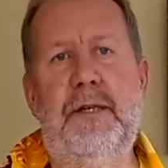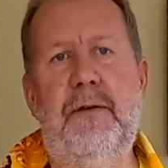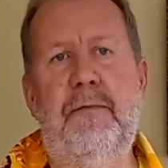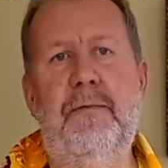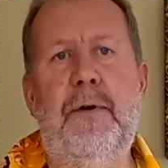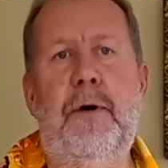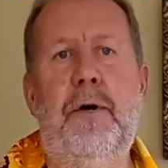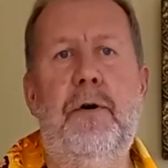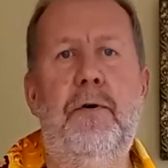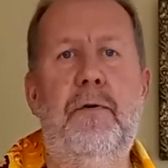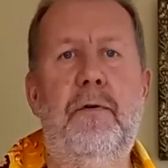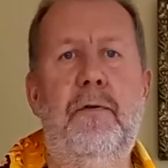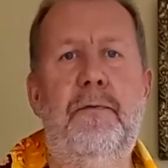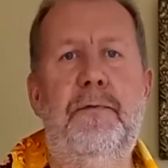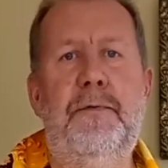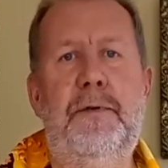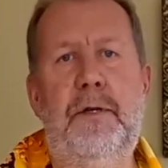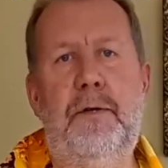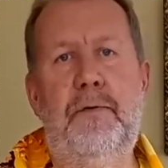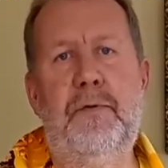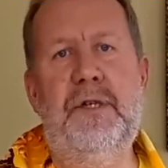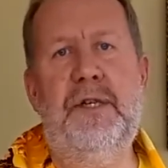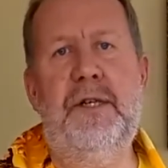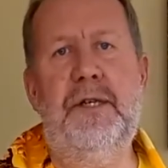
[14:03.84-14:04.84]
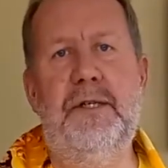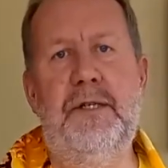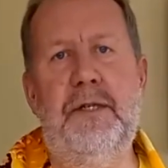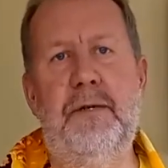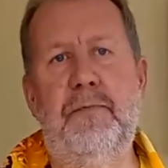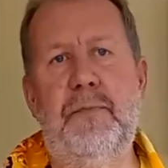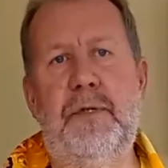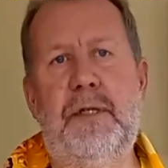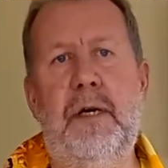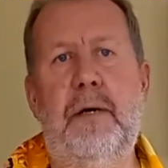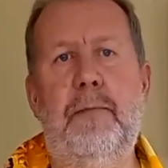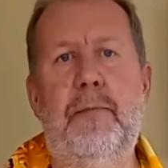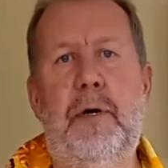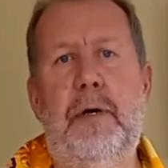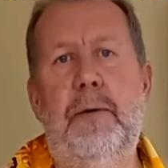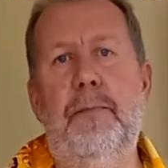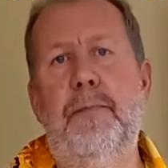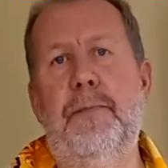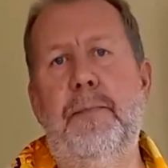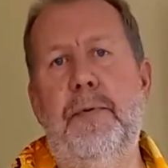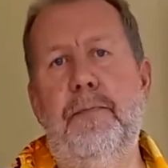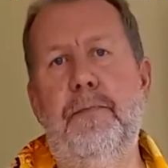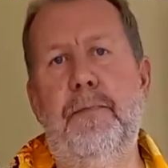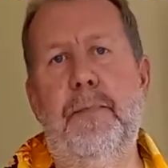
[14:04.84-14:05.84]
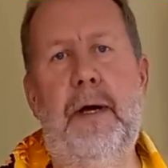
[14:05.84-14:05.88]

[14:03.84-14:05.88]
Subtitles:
evolve, new systems come up,